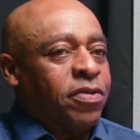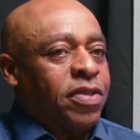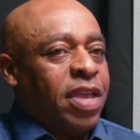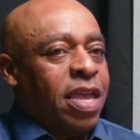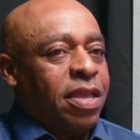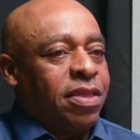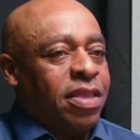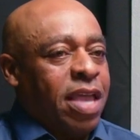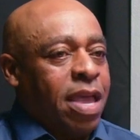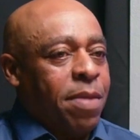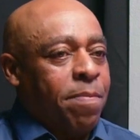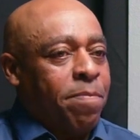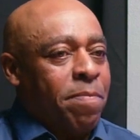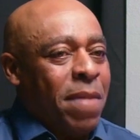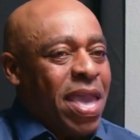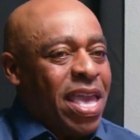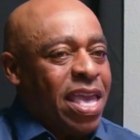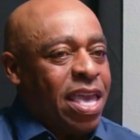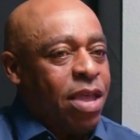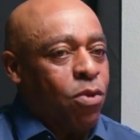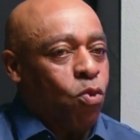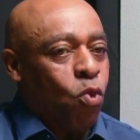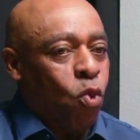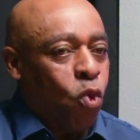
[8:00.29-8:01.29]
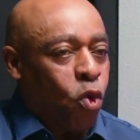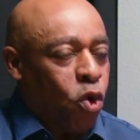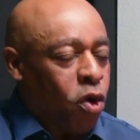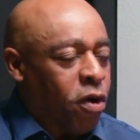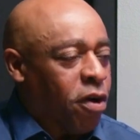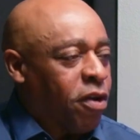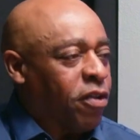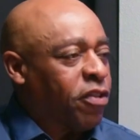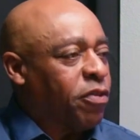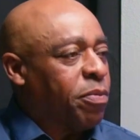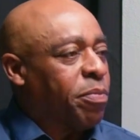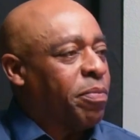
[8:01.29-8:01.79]
they, they make it
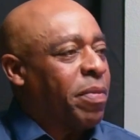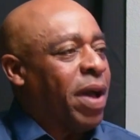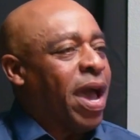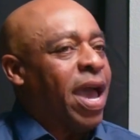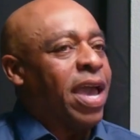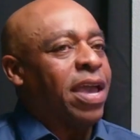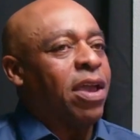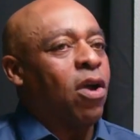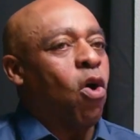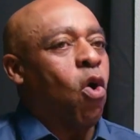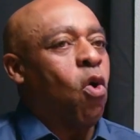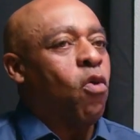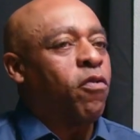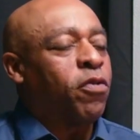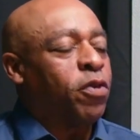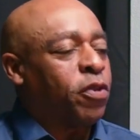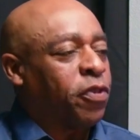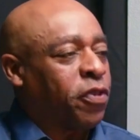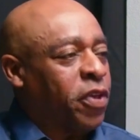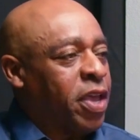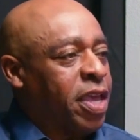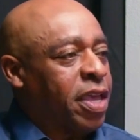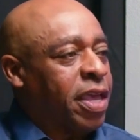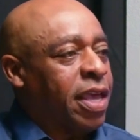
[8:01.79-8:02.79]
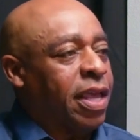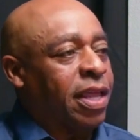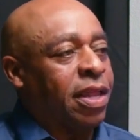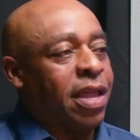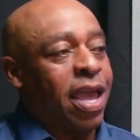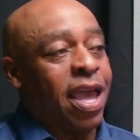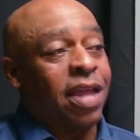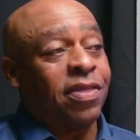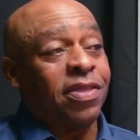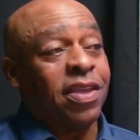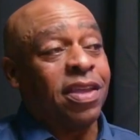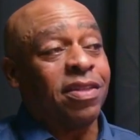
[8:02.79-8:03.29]
worse by overthinking
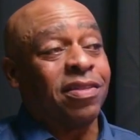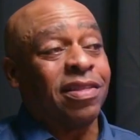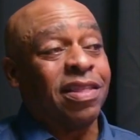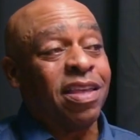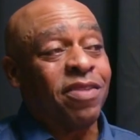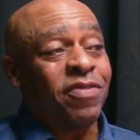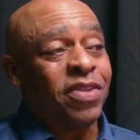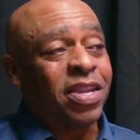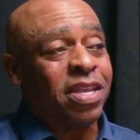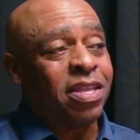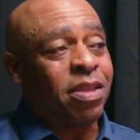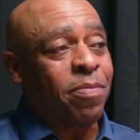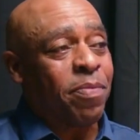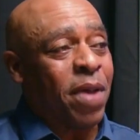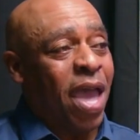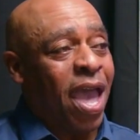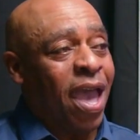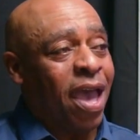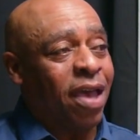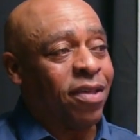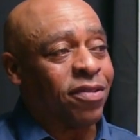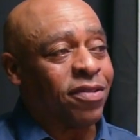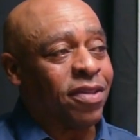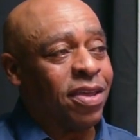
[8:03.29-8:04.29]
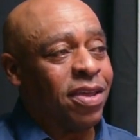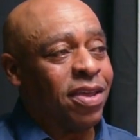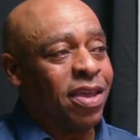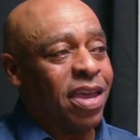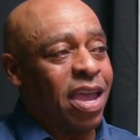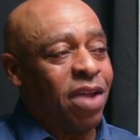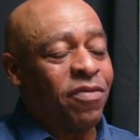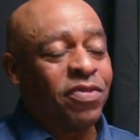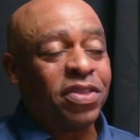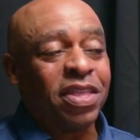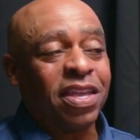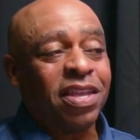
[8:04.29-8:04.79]
and then living in the past.
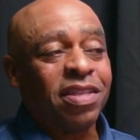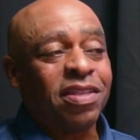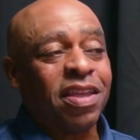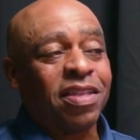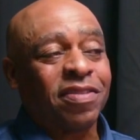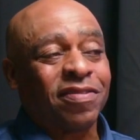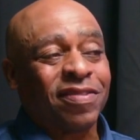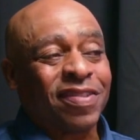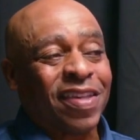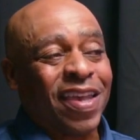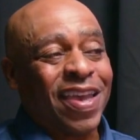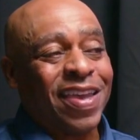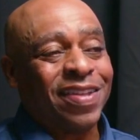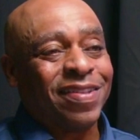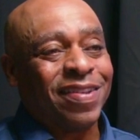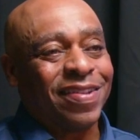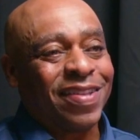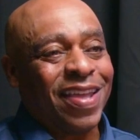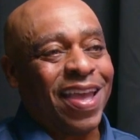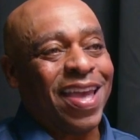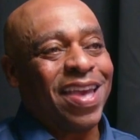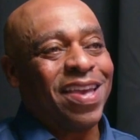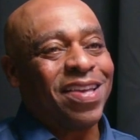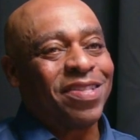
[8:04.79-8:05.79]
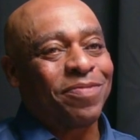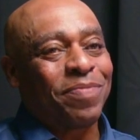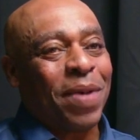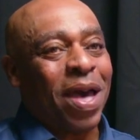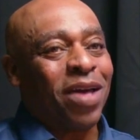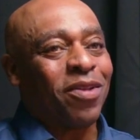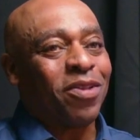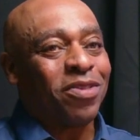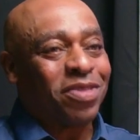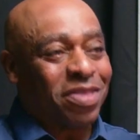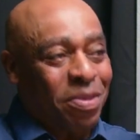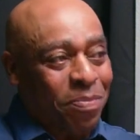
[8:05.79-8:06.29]
Everything they say today is
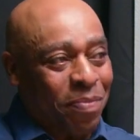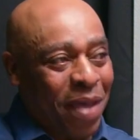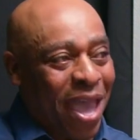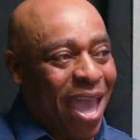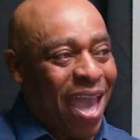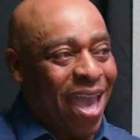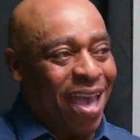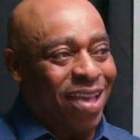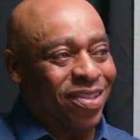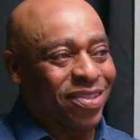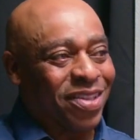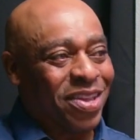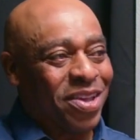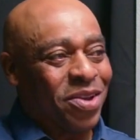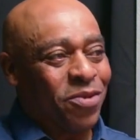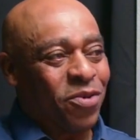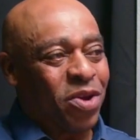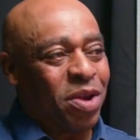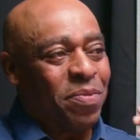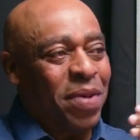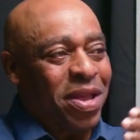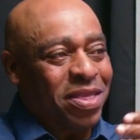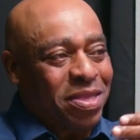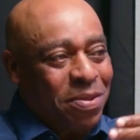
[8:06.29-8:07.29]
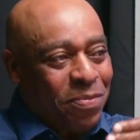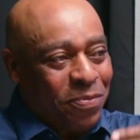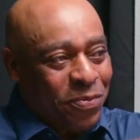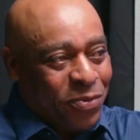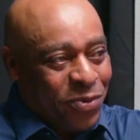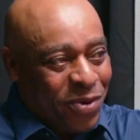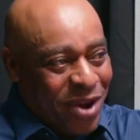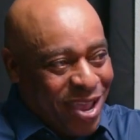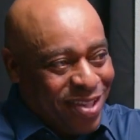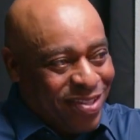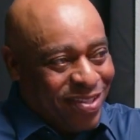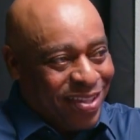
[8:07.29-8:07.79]
about the past. What about the
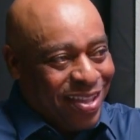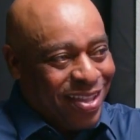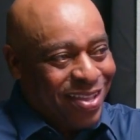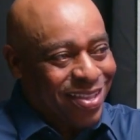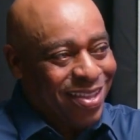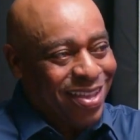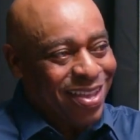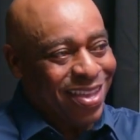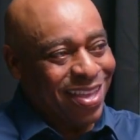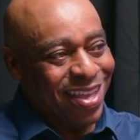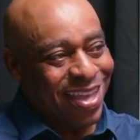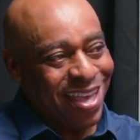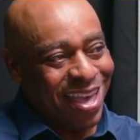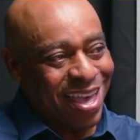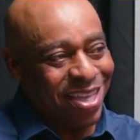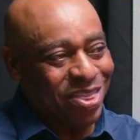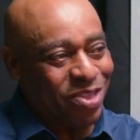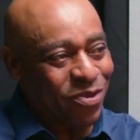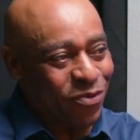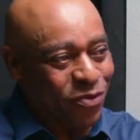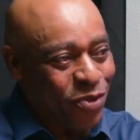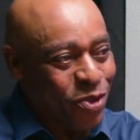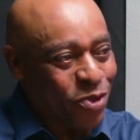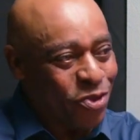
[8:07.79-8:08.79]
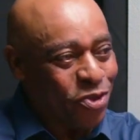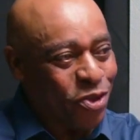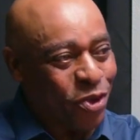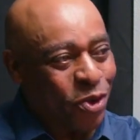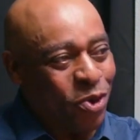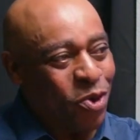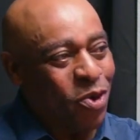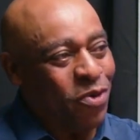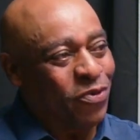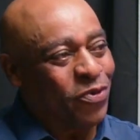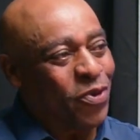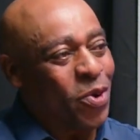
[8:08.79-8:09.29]
present and the future
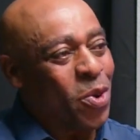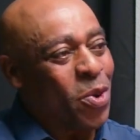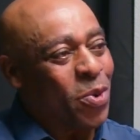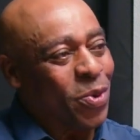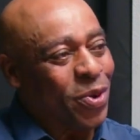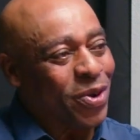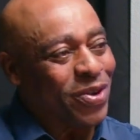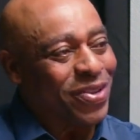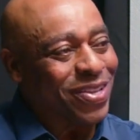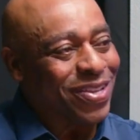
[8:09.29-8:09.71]
going forward?